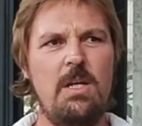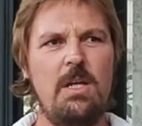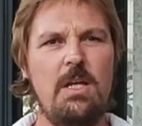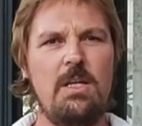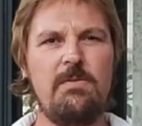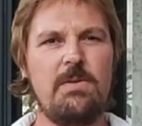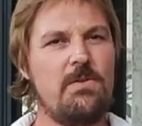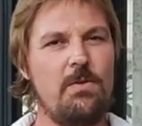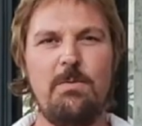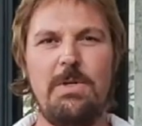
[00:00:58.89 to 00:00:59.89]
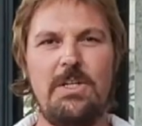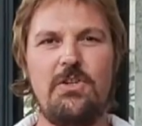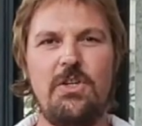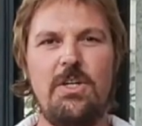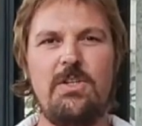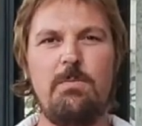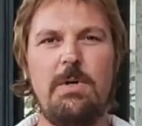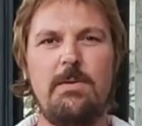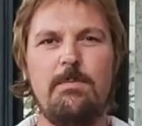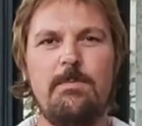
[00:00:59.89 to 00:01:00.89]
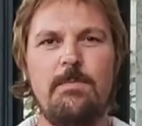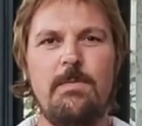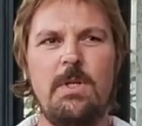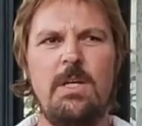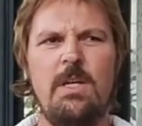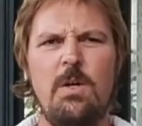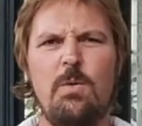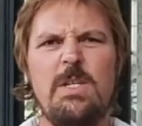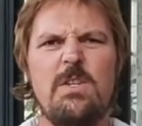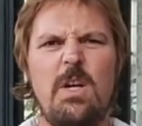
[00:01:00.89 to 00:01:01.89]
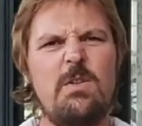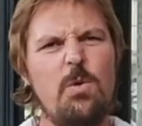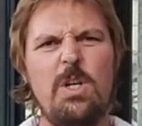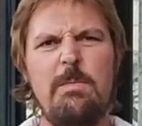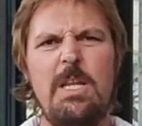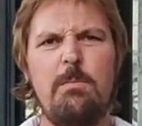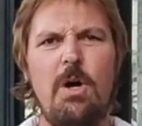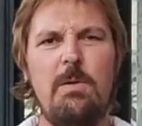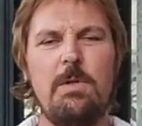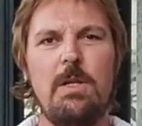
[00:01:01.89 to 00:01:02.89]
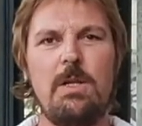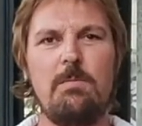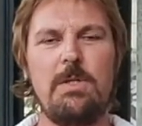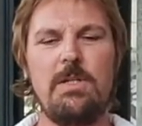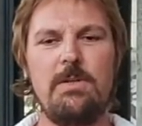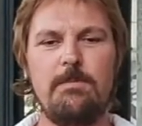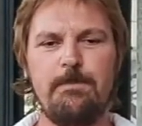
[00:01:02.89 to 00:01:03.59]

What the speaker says: never took me to church, but always kind of talked about the Bible a little bit. And